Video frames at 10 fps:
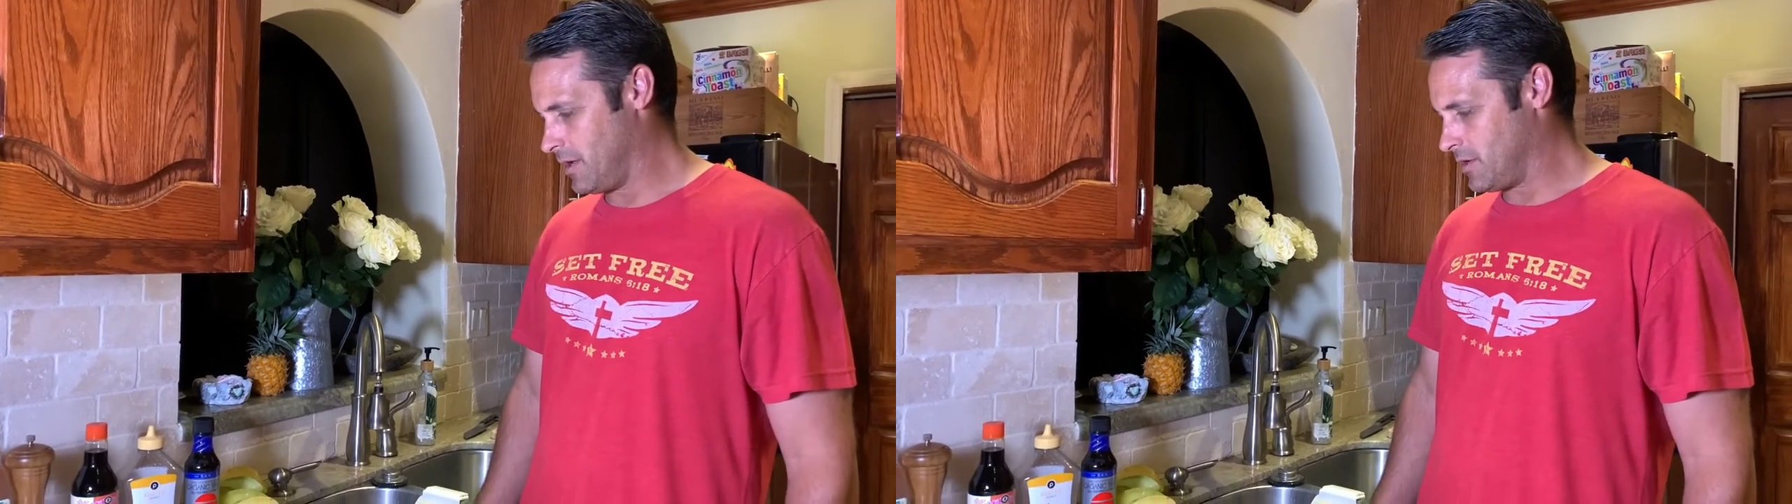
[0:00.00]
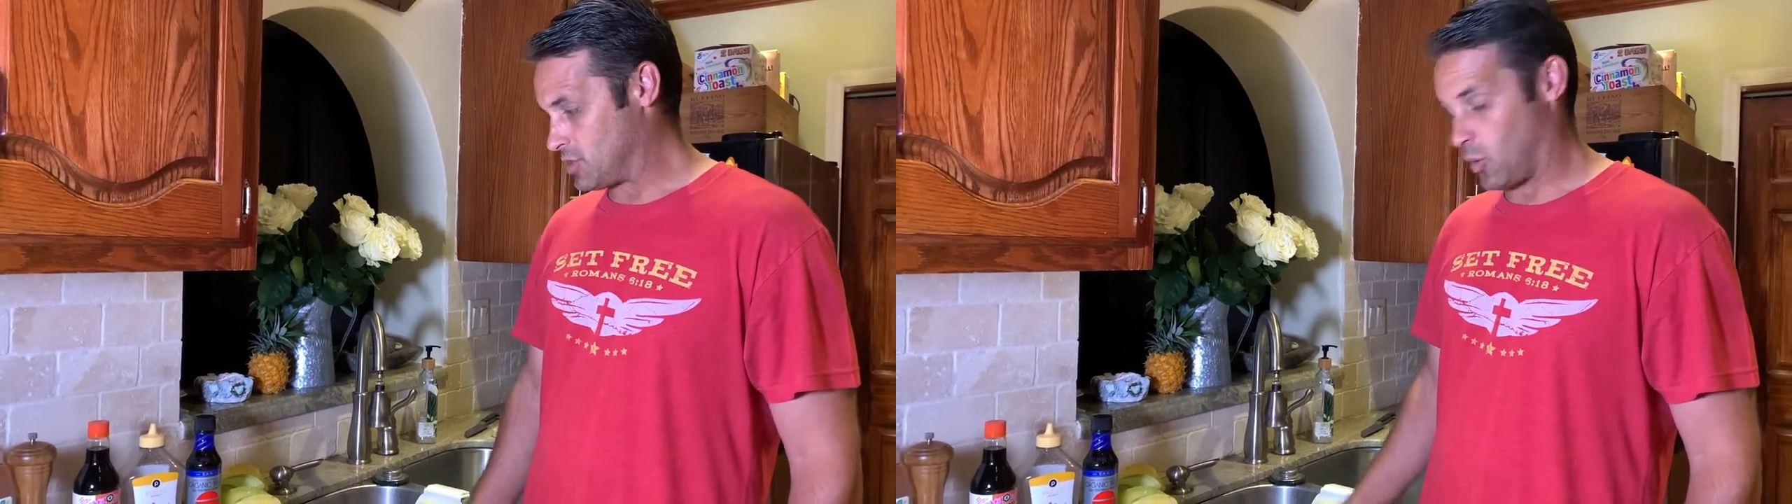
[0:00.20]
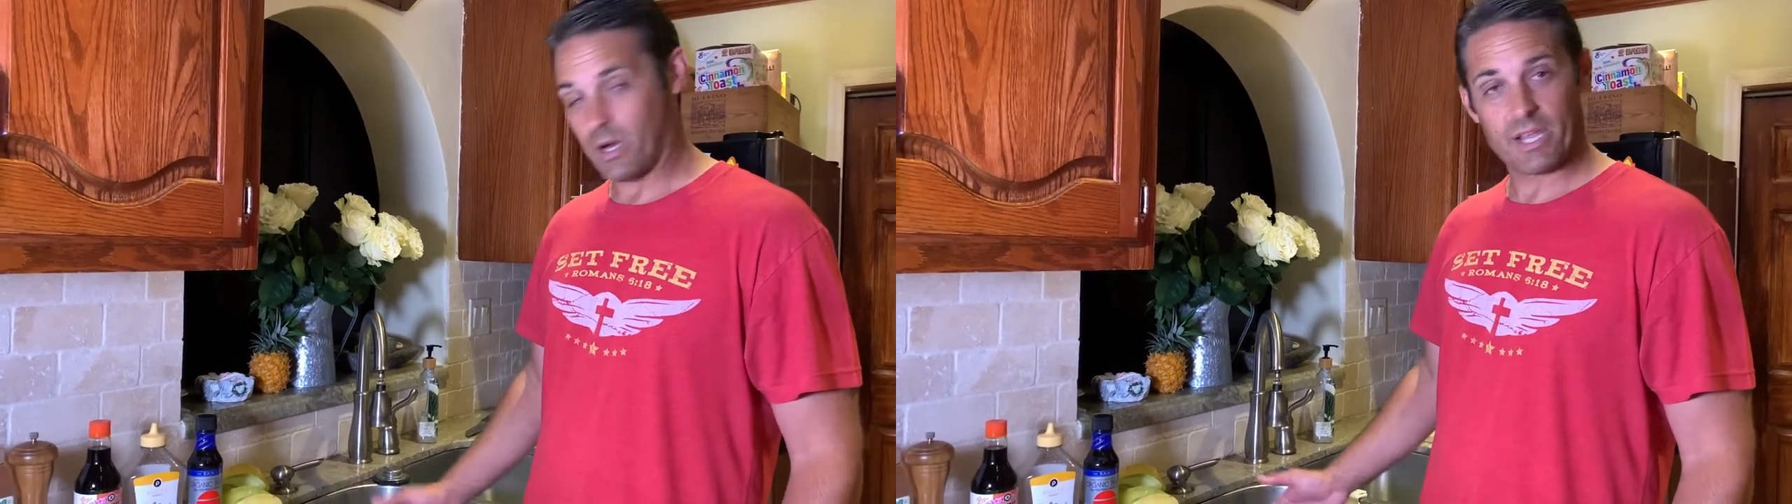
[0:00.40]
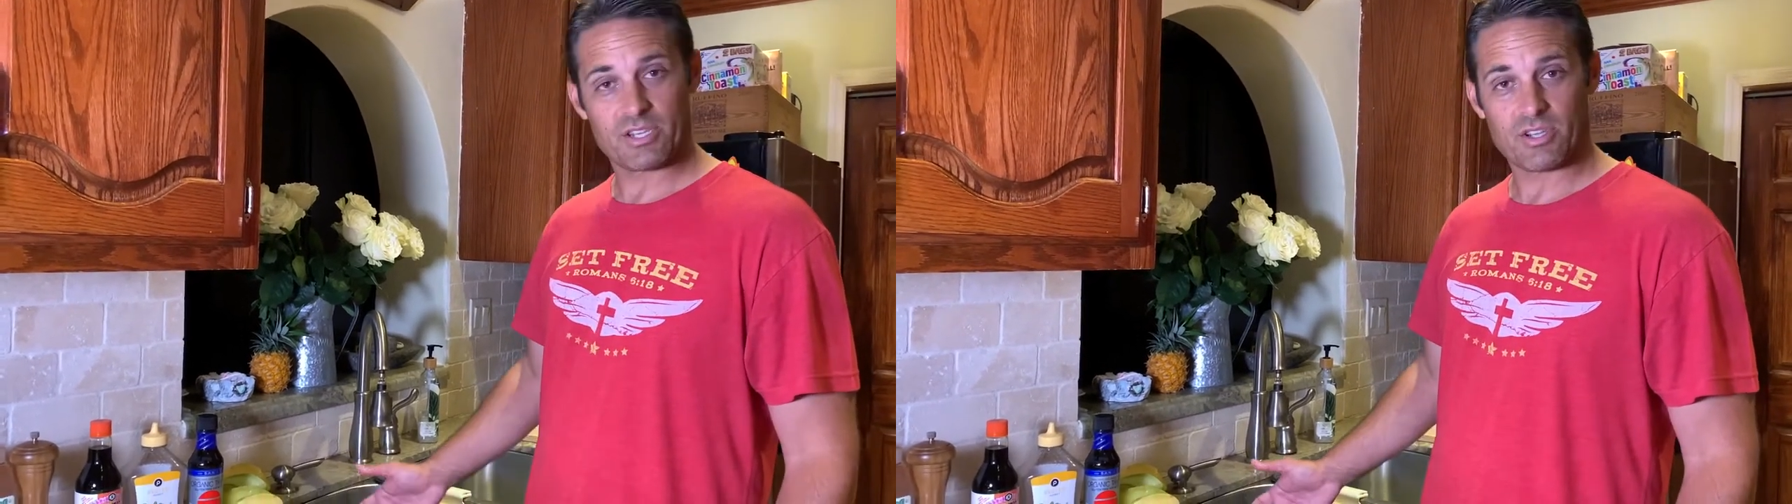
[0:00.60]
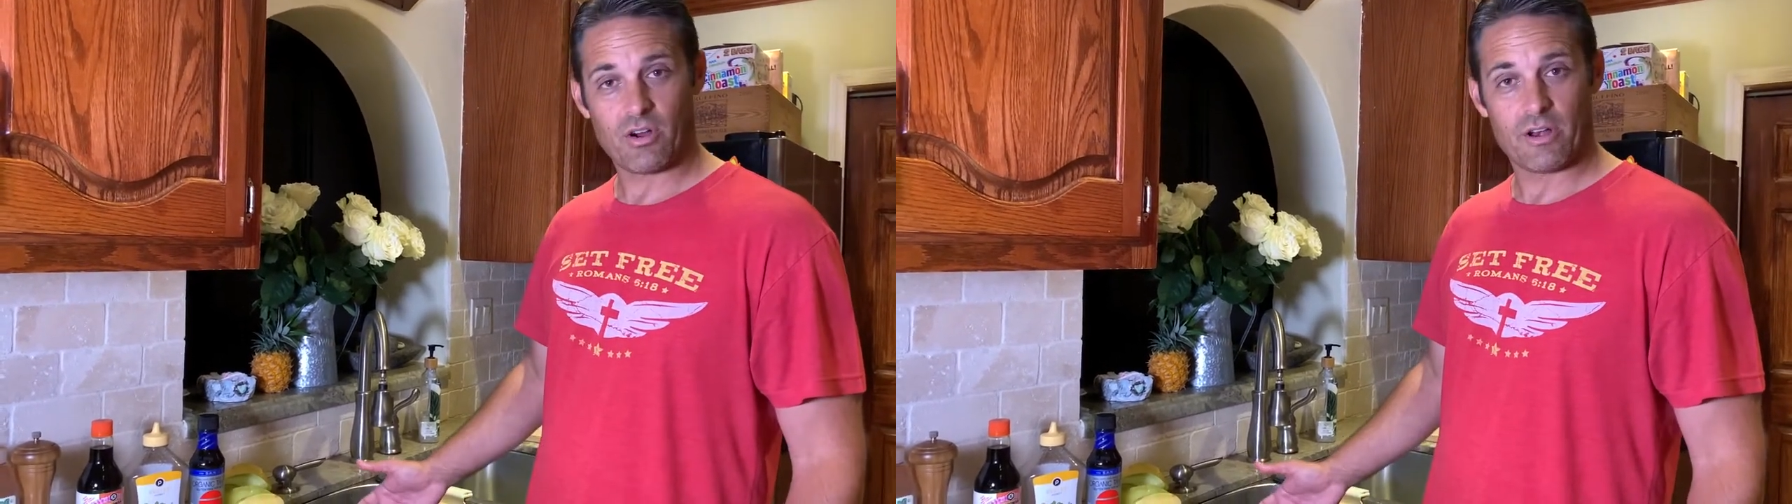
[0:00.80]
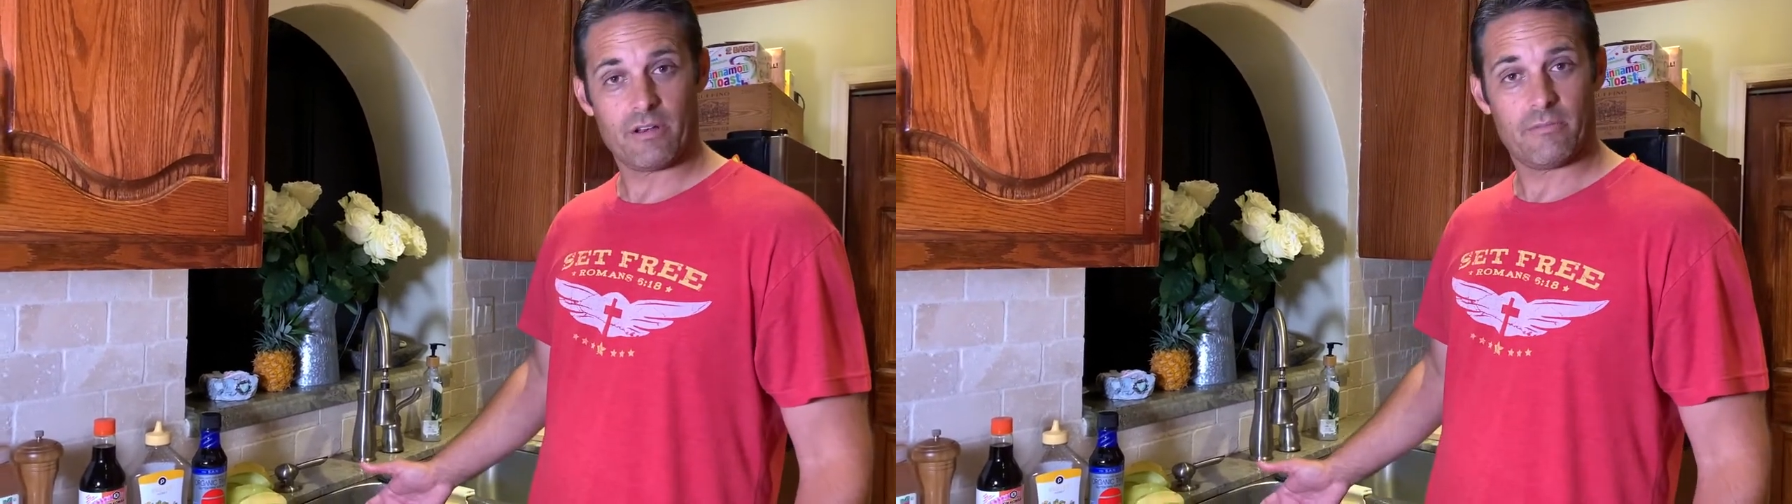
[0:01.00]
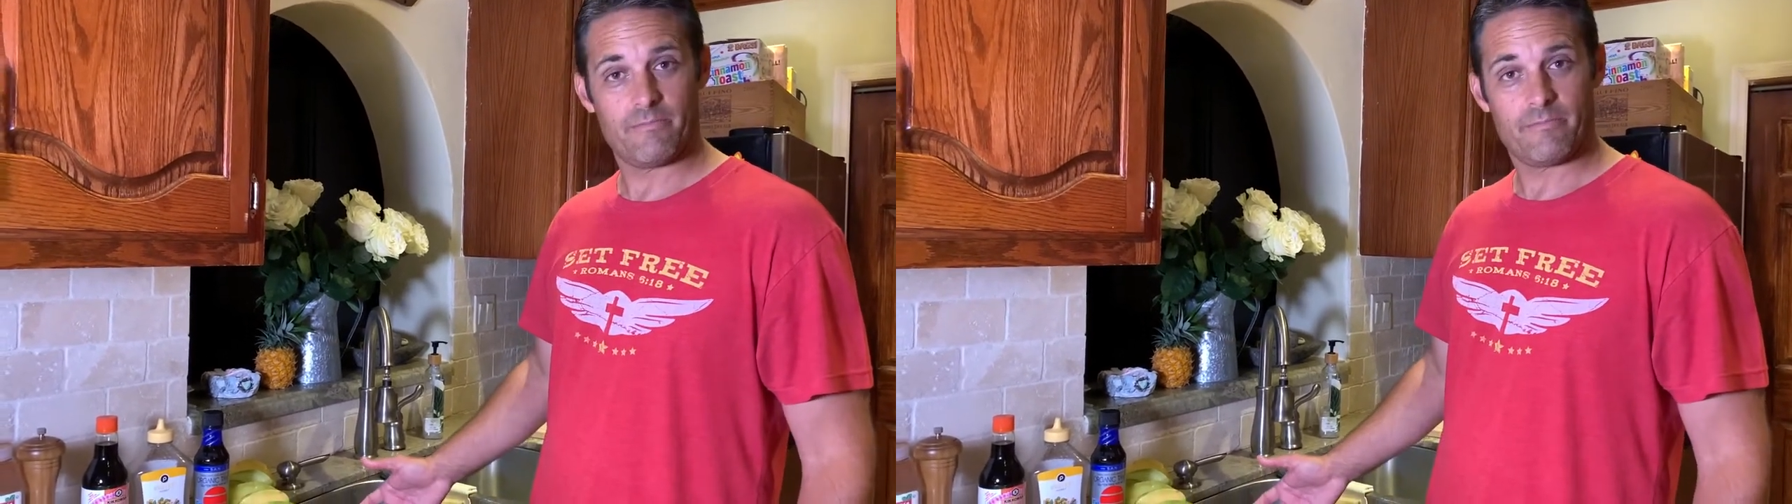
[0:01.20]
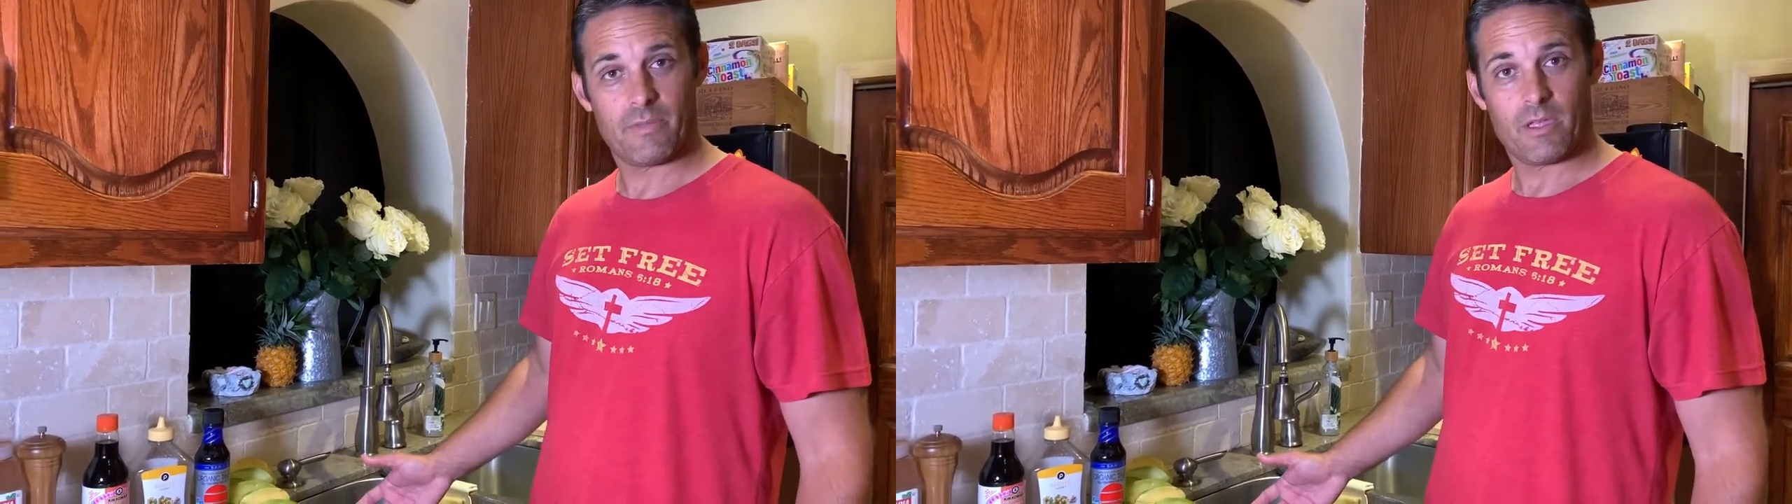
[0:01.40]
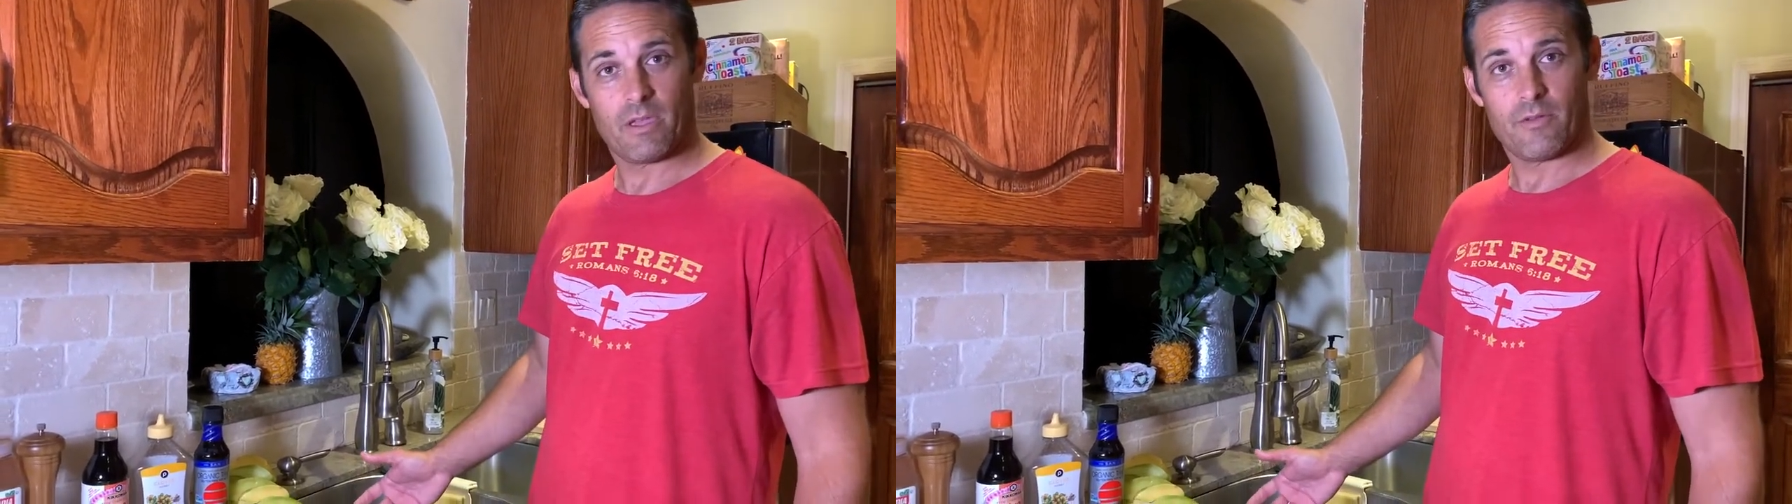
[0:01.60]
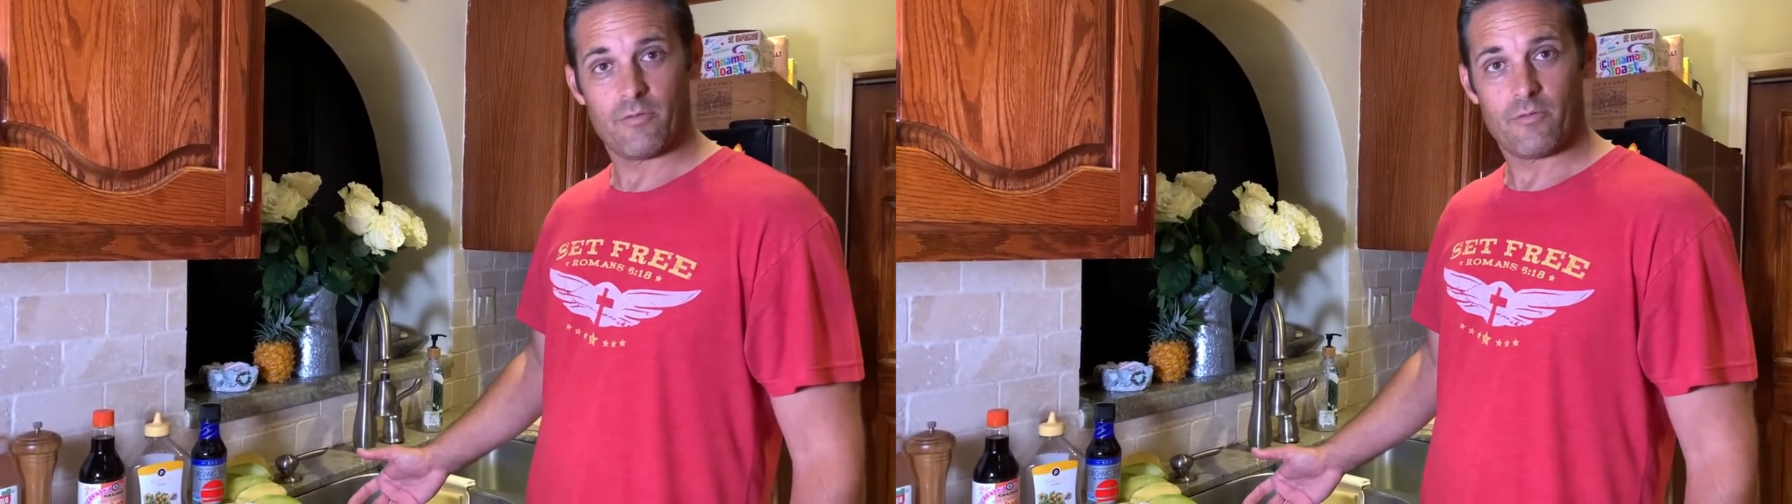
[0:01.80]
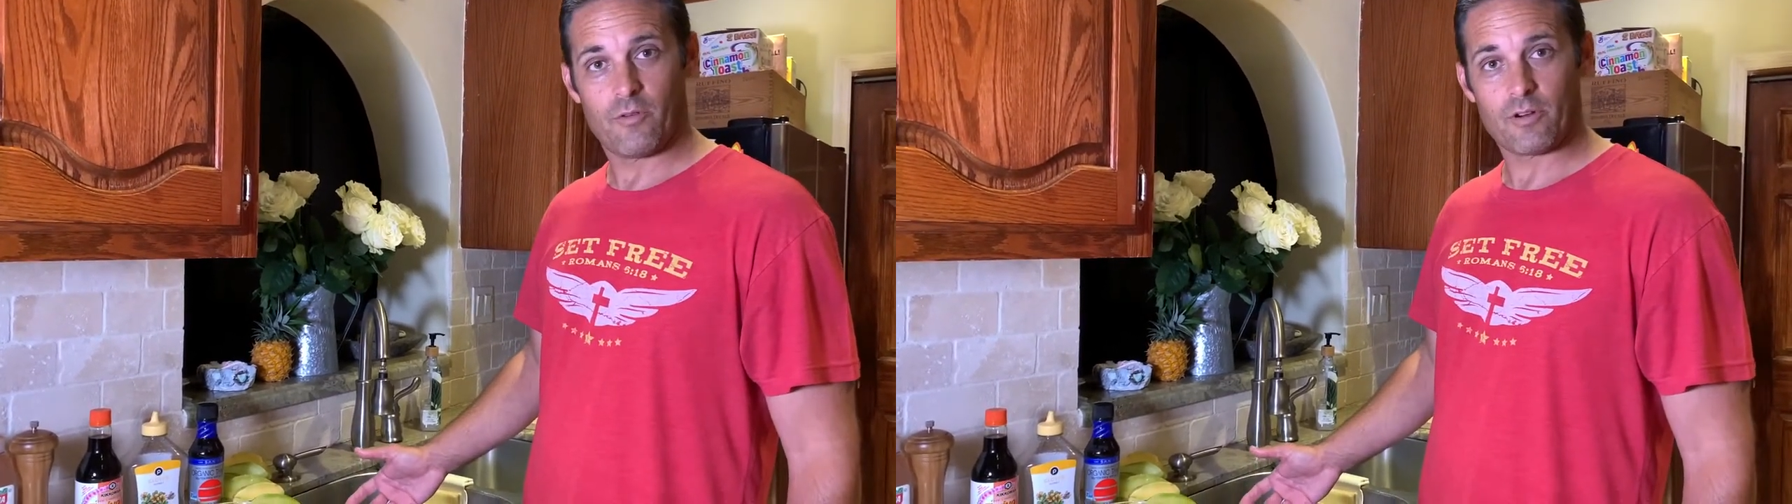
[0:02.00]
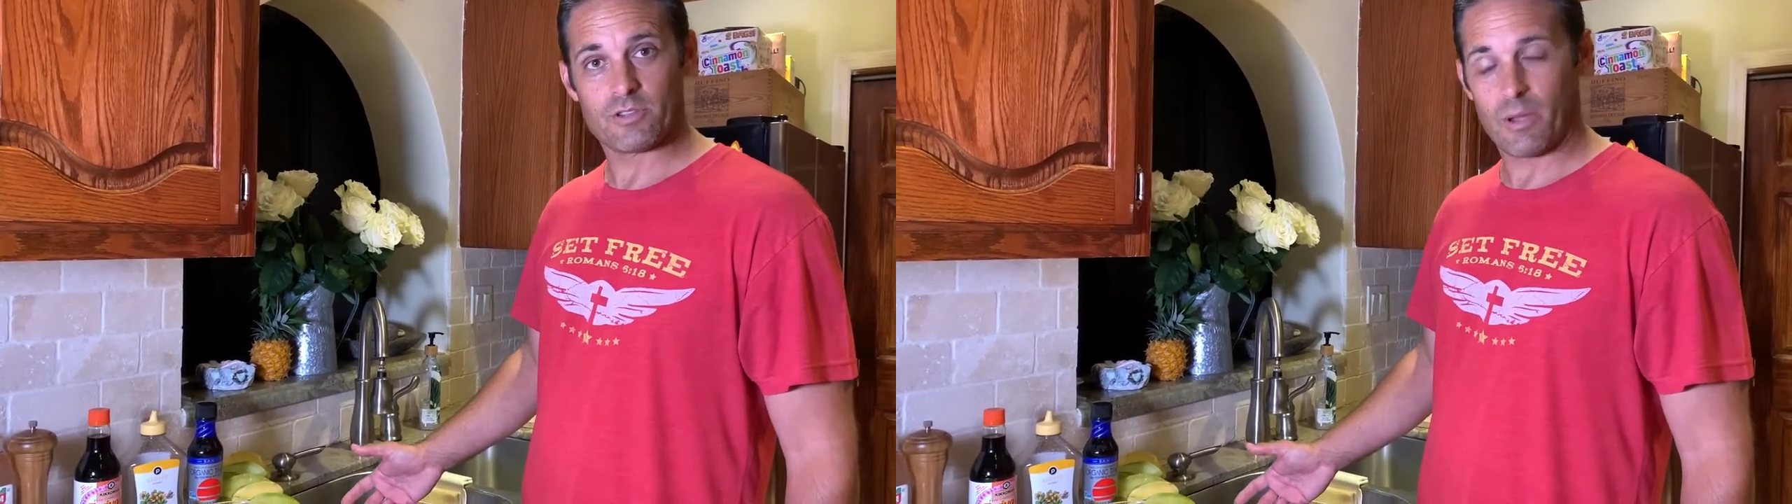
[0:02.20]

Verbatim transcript: So we're gonna get started. First, yes.